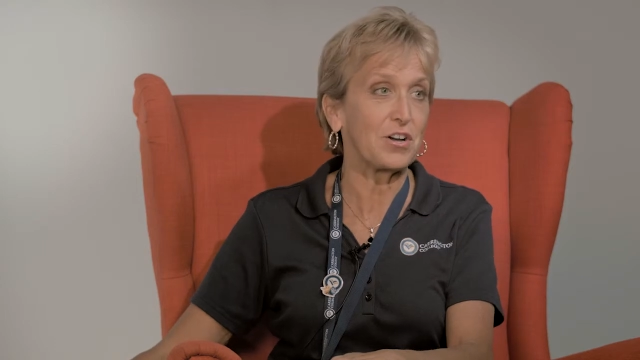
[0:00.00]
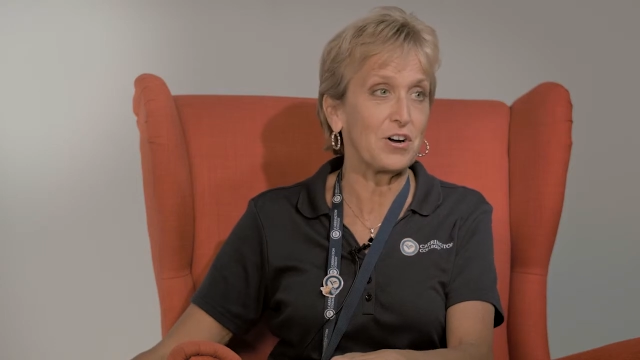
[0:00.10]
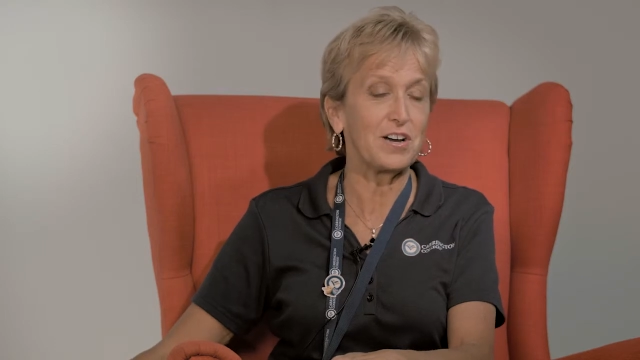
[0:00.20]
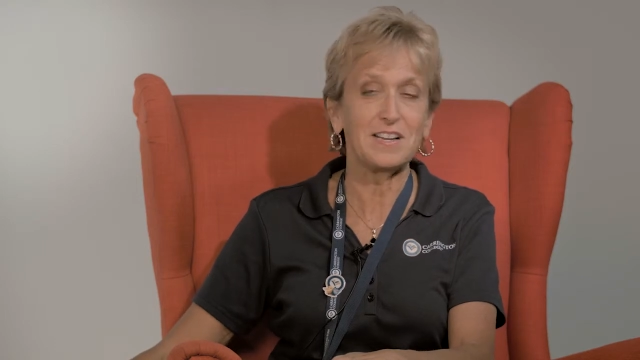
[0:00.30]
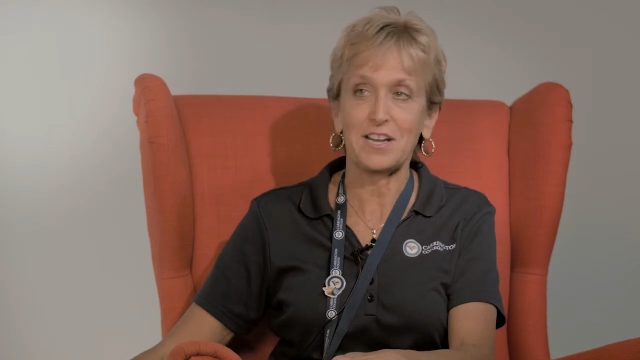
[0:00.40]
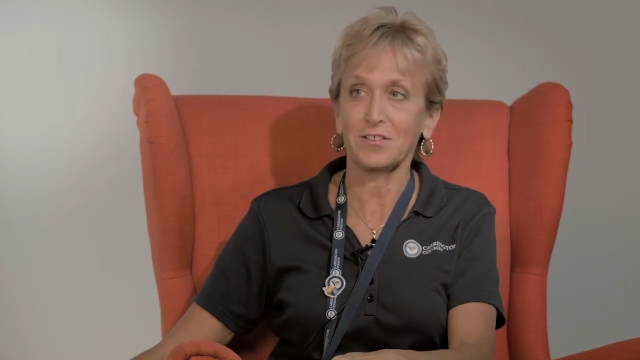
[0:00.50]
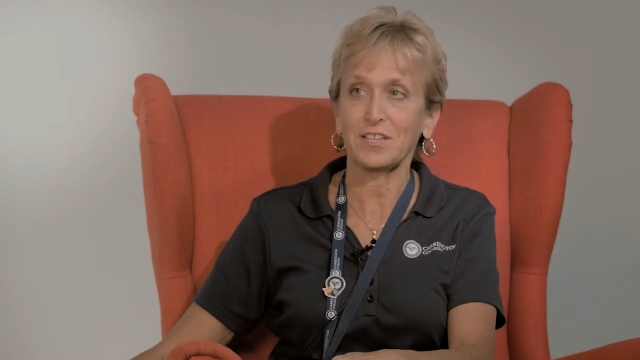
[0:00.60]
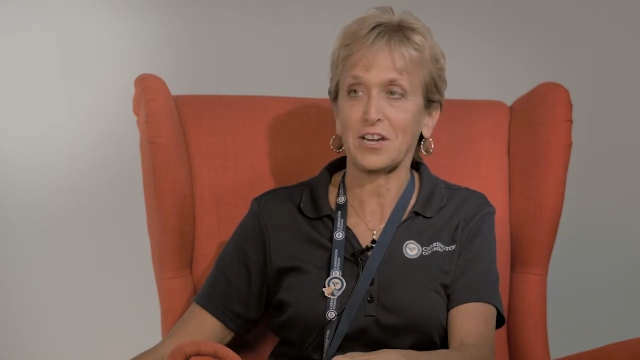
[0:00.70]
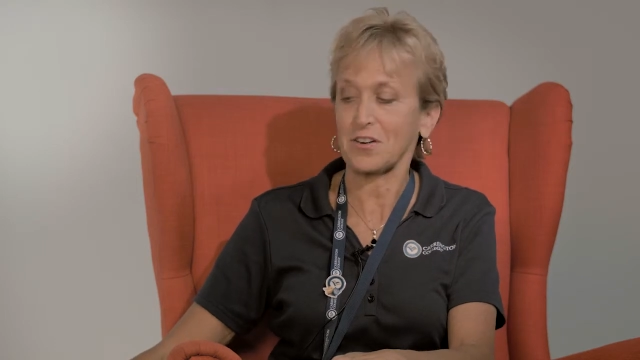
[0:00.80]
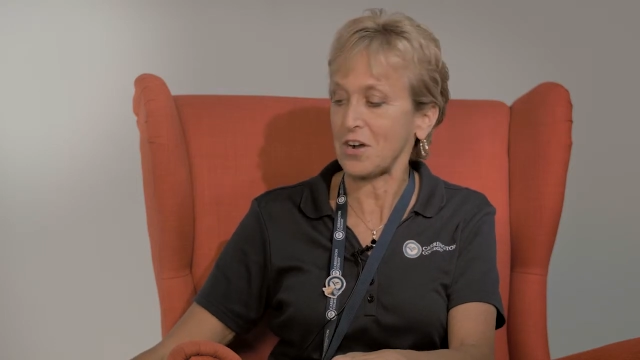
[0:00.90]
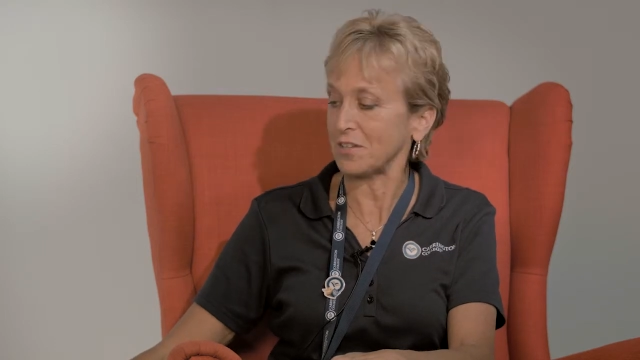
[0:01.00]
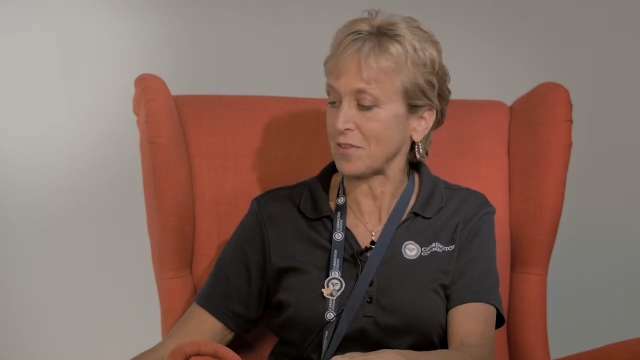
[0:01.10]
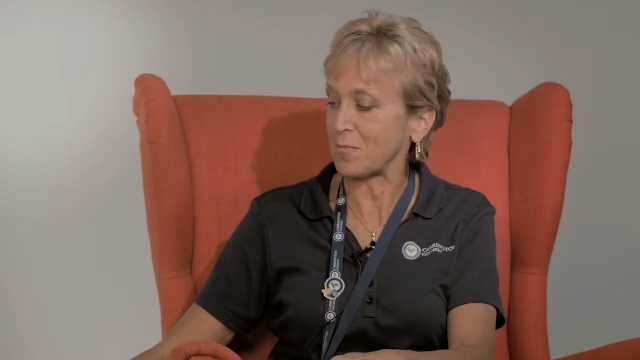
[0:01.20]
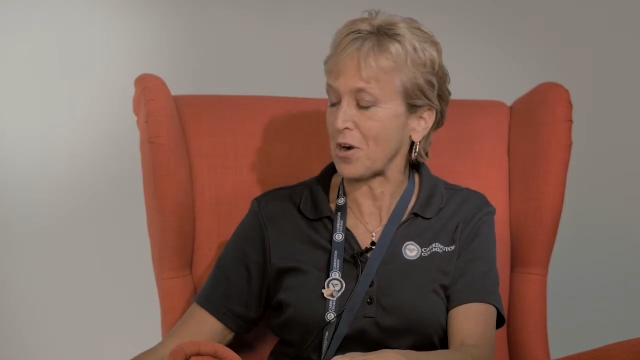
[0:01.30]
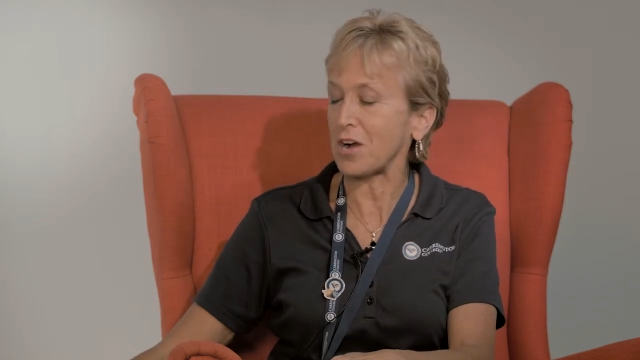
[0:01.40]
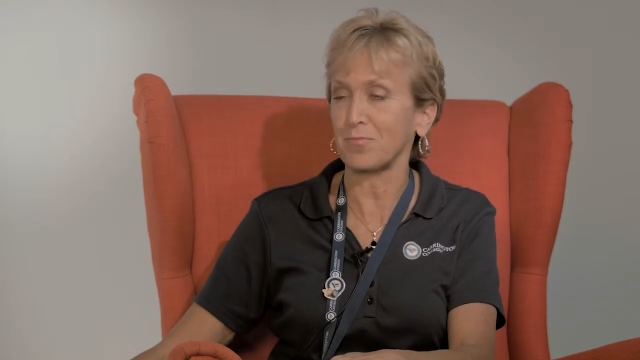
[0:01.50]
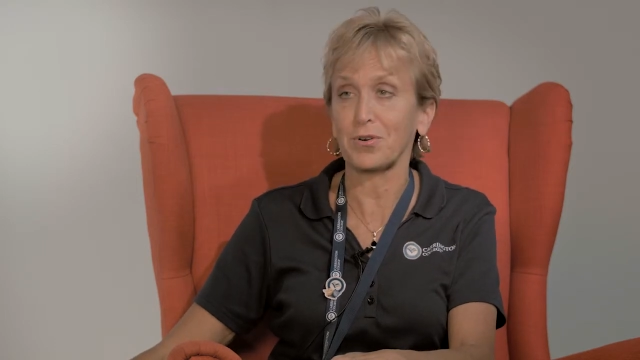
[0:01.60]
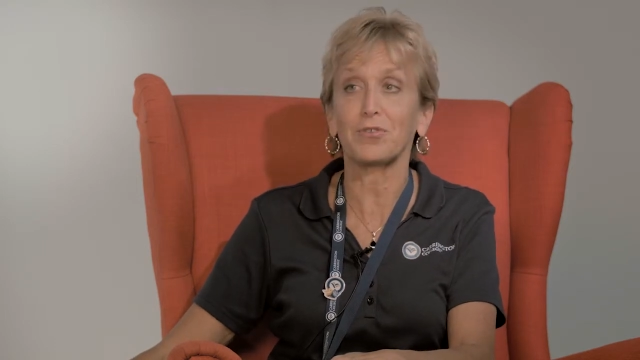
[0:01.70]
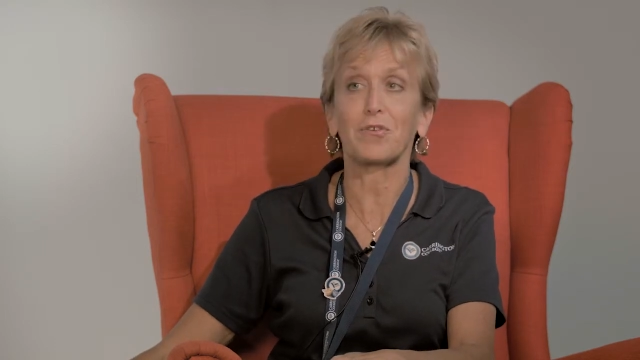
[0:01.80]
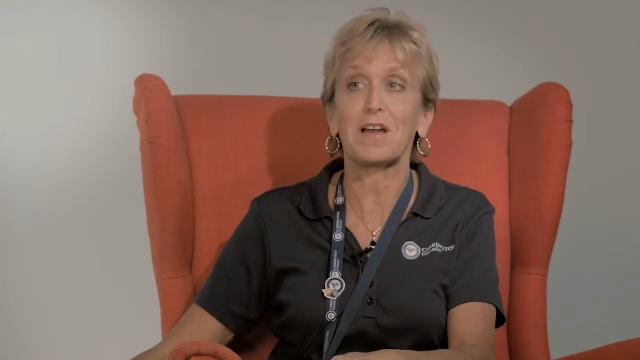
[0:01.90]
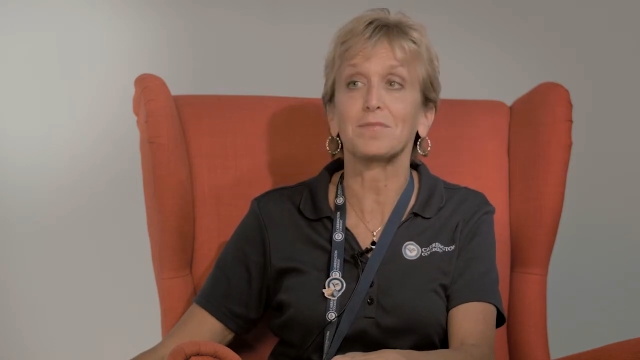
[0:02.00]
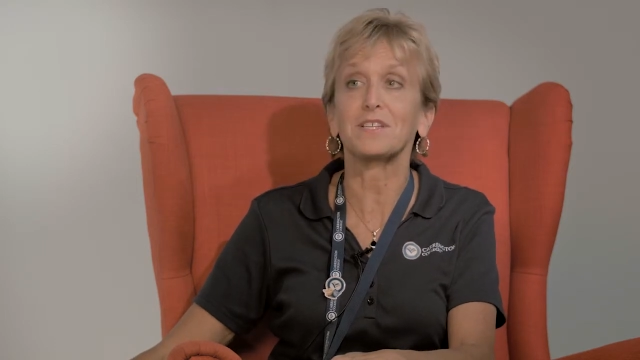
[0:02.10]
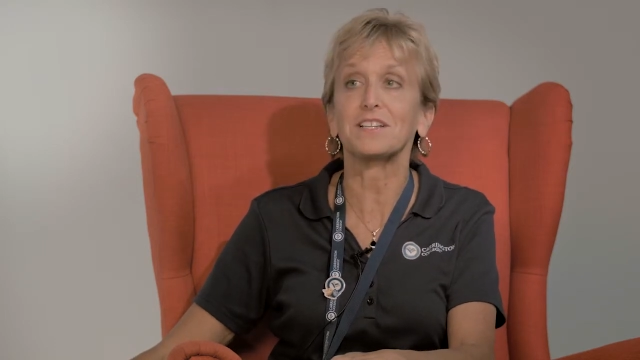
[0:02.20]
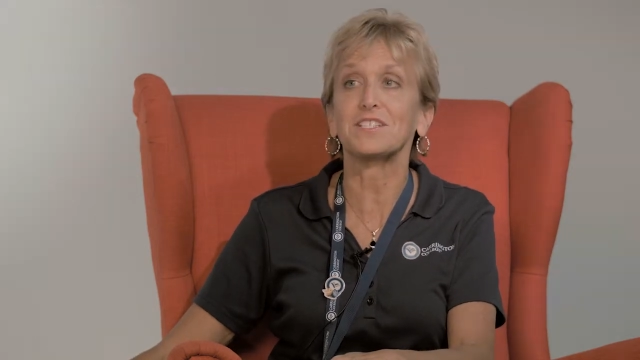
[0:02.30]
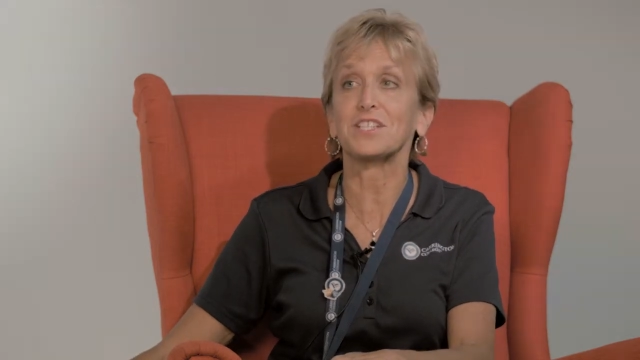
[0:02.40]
on healthcare, all of our programs, and